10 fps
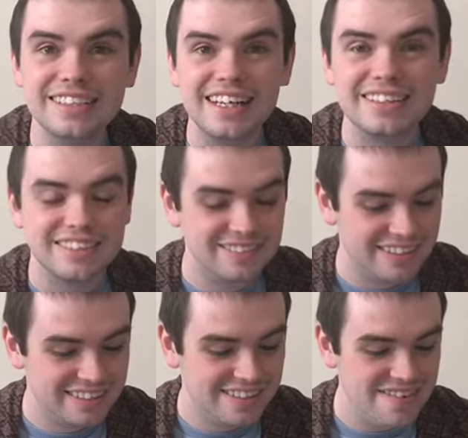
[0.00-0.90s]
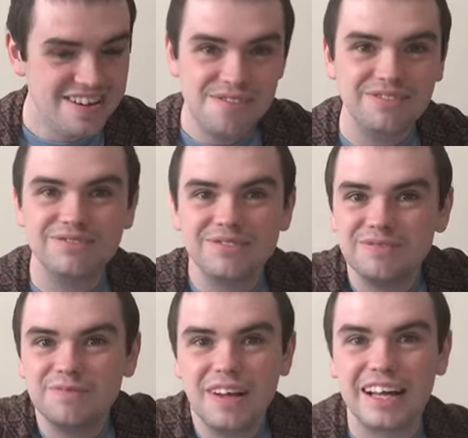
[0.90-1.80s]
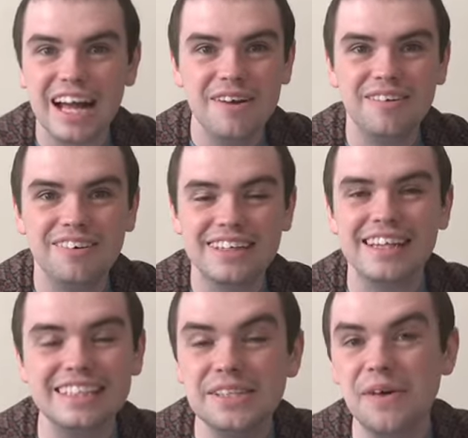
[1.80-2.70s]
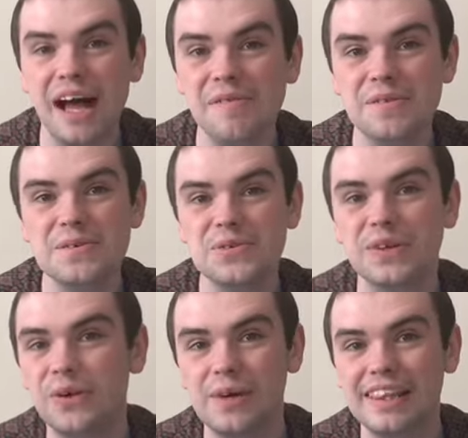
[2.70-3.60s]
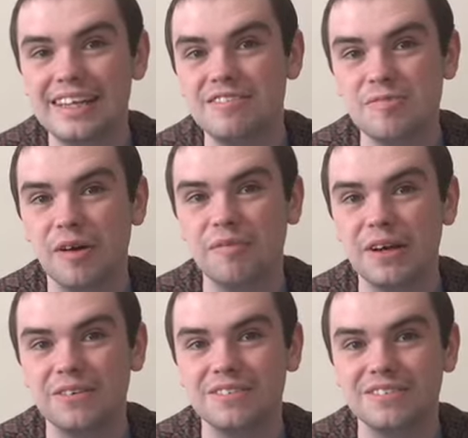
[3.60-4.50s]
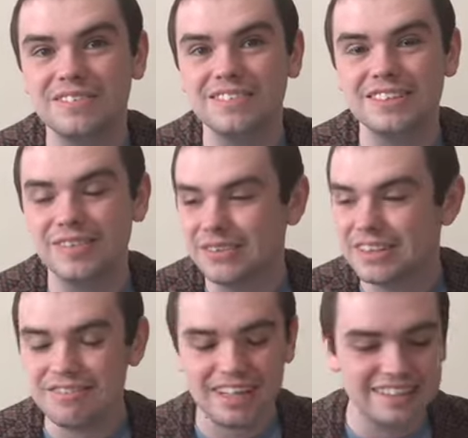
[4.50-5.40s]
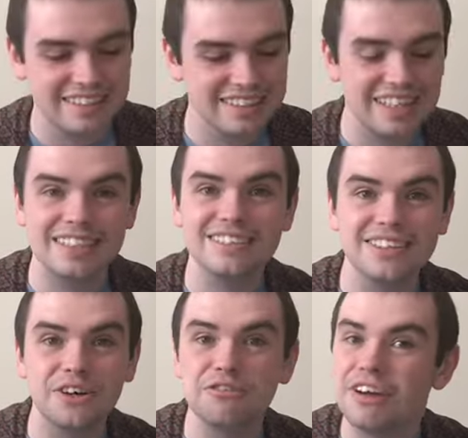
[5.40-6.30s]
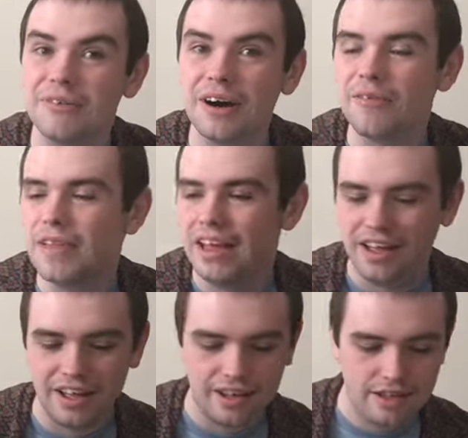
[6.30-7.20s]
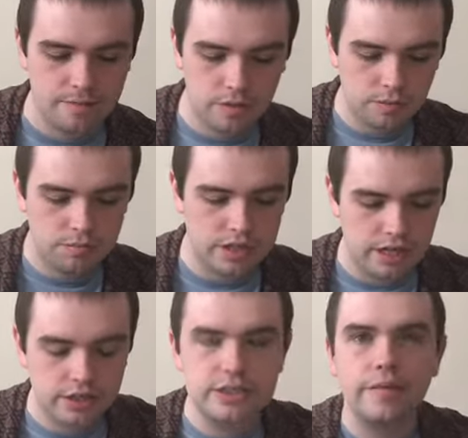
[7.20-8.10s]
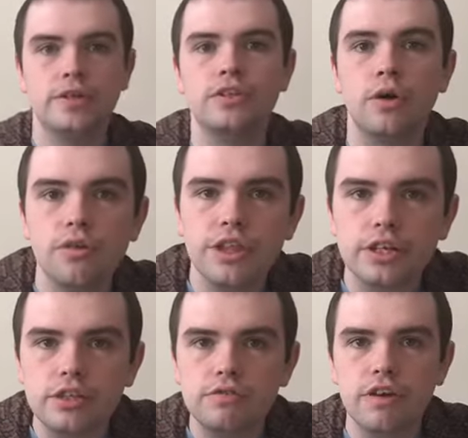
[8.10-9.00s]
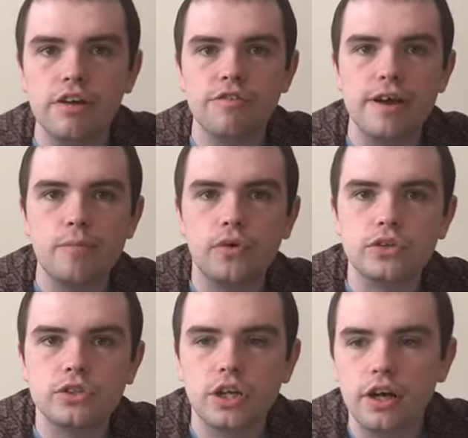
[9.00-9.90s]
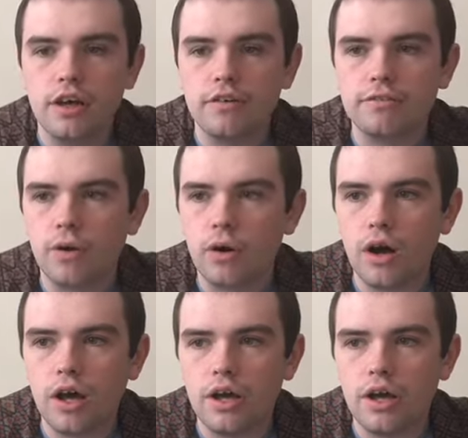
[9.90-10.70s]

again, to be honest with you. I can't bother. This is what happens when Owen leaves me on my own, to my own devices. It doesn't go very well. But yeah, on a serious note, thank you very, very much for